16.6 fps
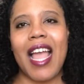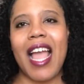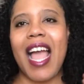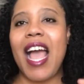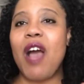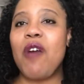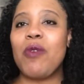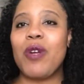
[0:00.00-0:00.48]

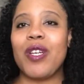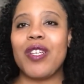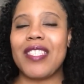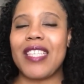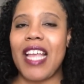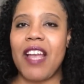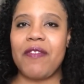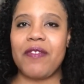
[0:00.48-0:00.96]

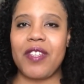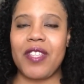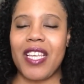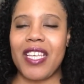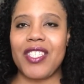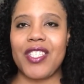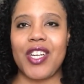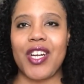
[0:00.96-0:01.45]
hours after
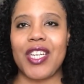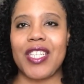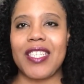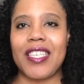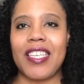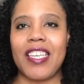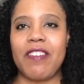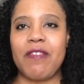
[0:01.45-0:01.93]
they started
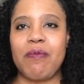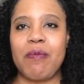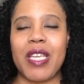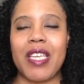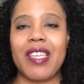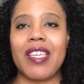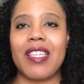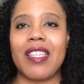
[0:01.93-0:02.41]
to give
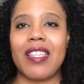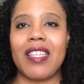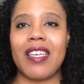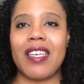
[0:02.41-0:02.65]
me